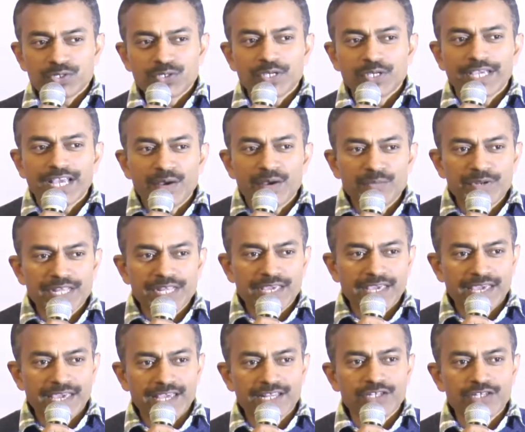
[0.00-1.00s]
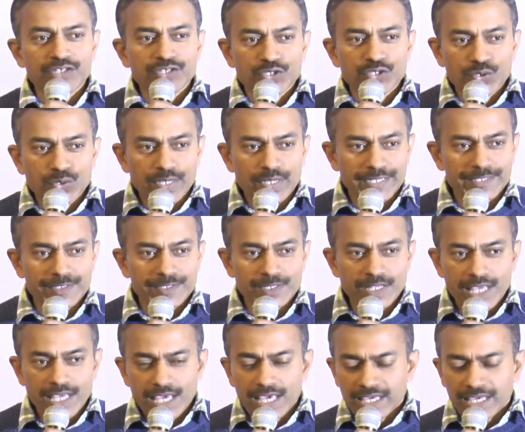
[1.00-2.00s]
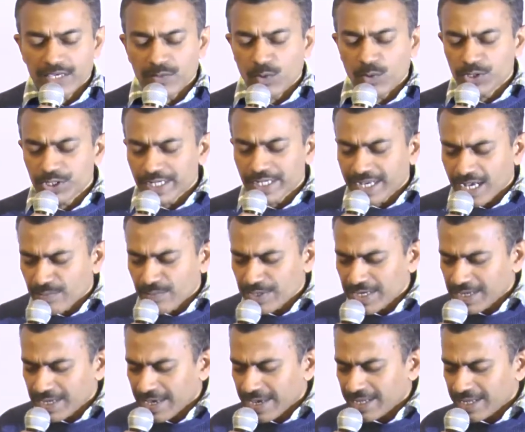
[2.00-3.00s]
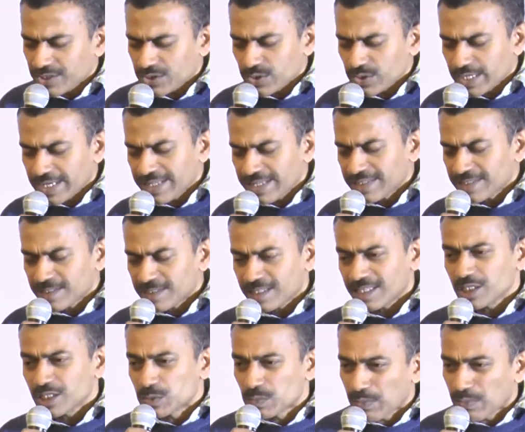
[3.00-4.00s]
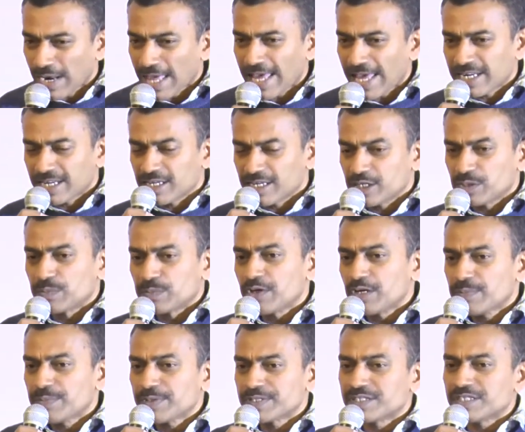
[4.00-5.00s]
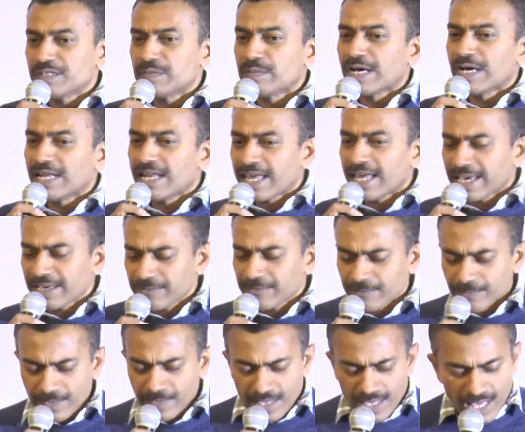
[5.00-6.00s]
to communicate to us. He wants to communicate to us his plan and his purpose in my life.